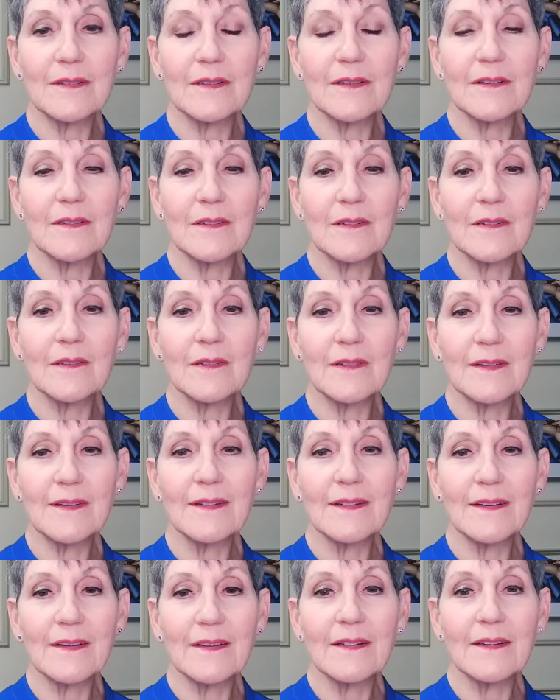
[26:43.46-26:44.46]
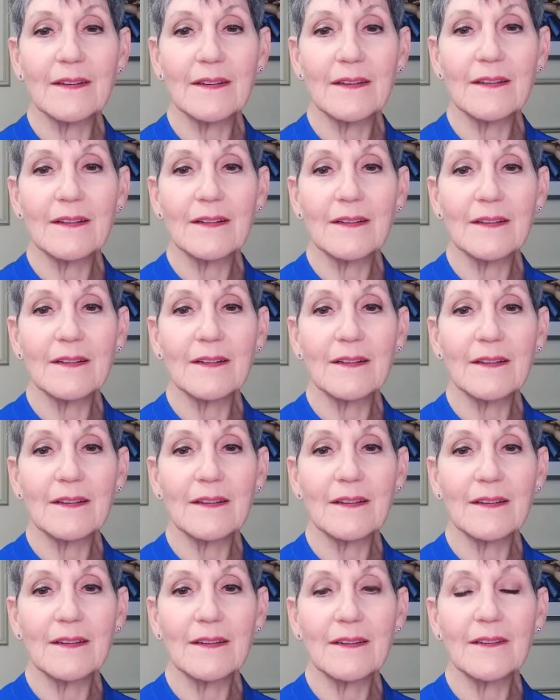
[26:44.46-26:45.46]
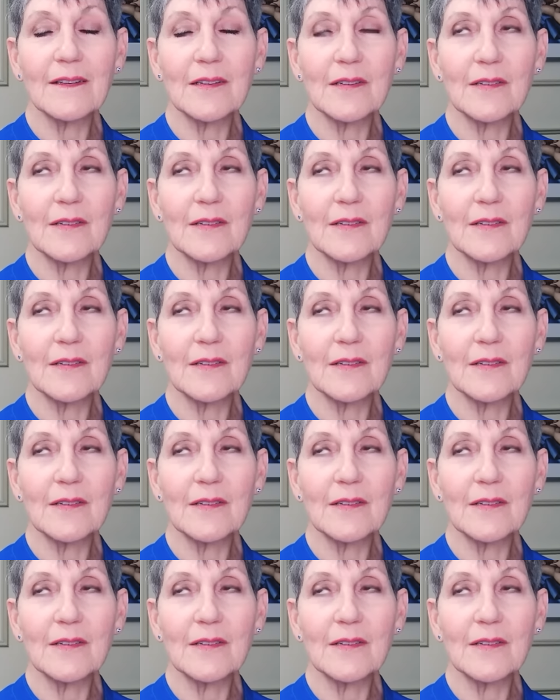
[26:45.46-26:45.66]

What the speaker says: (silent)